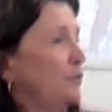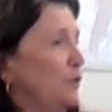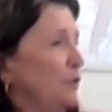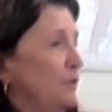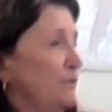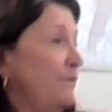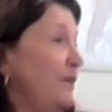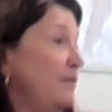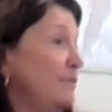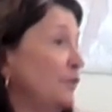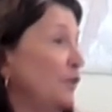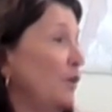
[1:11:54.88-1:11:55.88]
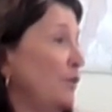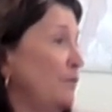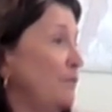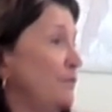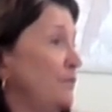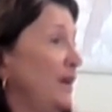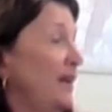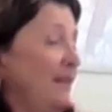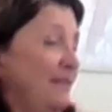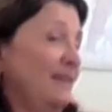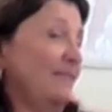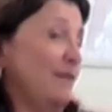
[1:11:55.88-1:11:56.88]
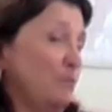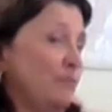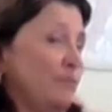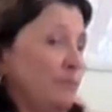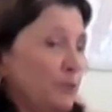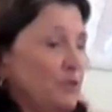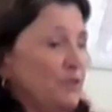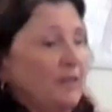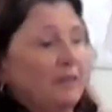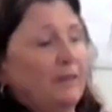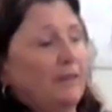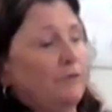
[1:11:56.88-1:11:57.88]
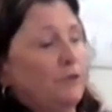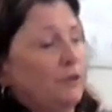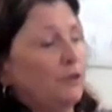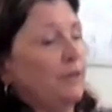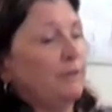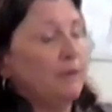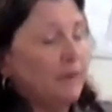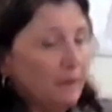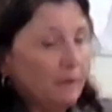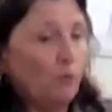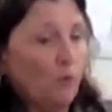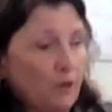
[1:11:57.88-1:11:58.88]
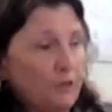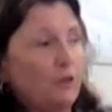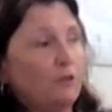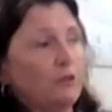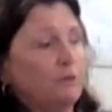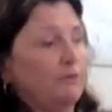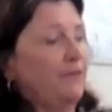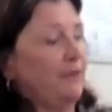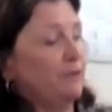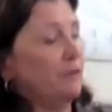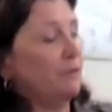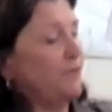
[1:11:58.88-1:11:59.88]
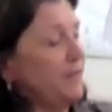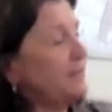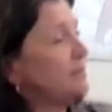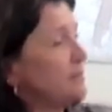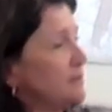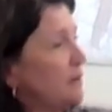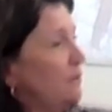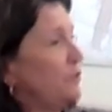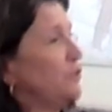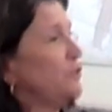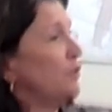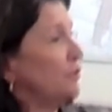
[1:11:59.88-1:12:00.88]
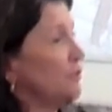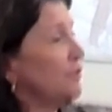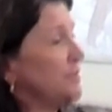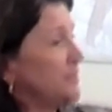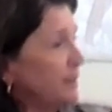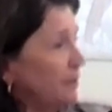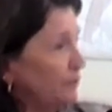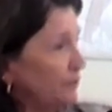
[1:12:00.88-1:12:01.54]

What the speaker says: were in favor of, and I think that person that left early was also in favor of this, of the charter itself.